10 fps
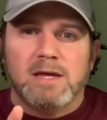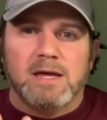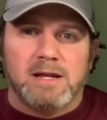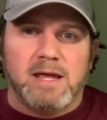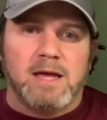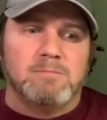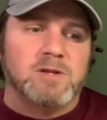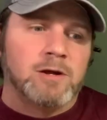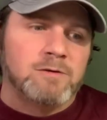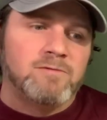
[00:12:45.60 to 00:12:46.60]
in a game.
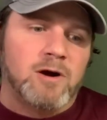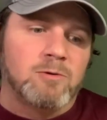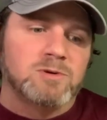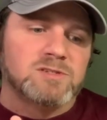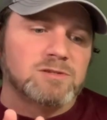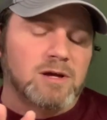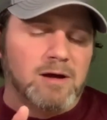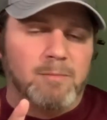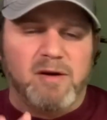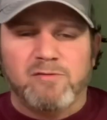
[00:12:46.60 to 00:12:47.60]
Near and Far was
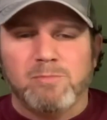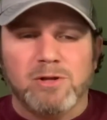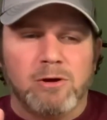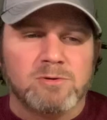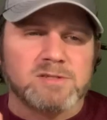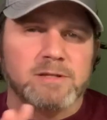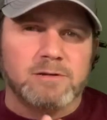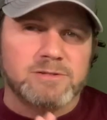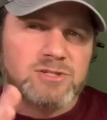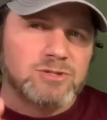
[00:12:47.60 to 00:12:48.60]
above and below was a
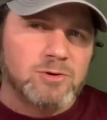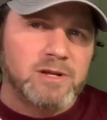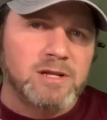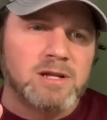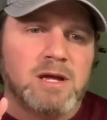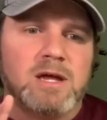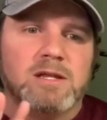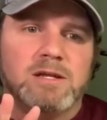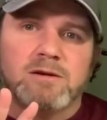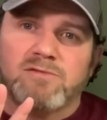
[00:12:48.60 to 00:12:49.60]
little disjointed.
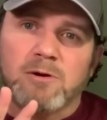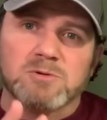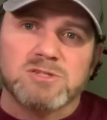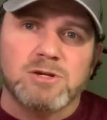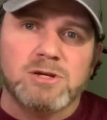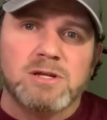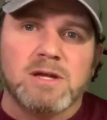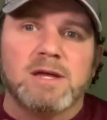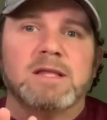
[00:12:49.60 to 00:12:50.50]
Near and Far was good.